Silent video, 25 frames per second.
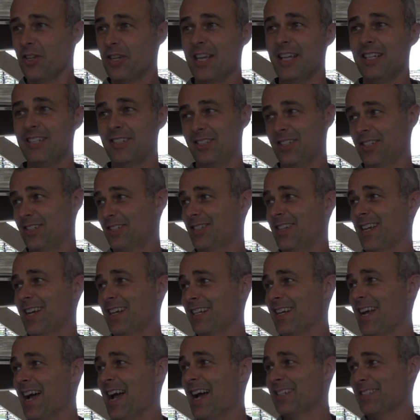could get
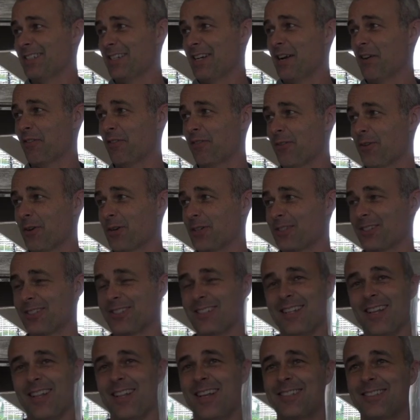6'10 guys at Air Force
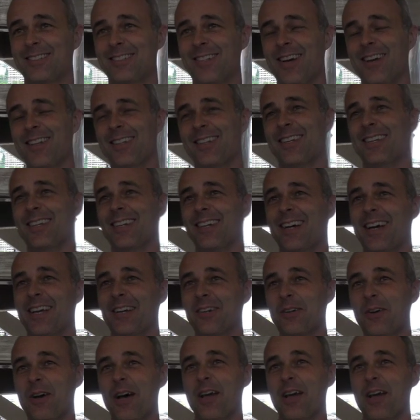until I saw the, uh, I don't know